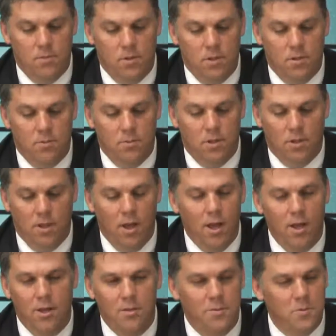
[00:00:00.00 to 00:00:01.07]

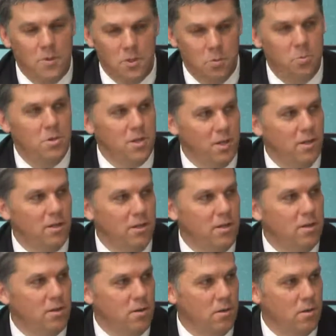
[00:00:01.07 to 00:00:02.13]
law is pretty
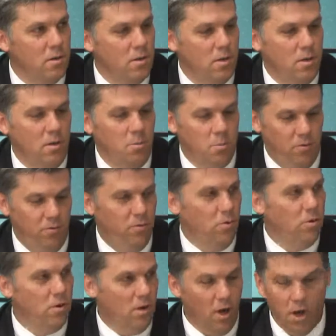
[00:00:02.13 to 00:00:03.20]
clear
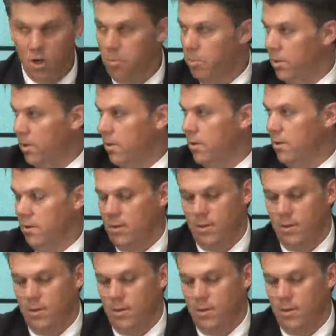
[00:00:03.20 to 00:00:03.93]
before ARPA,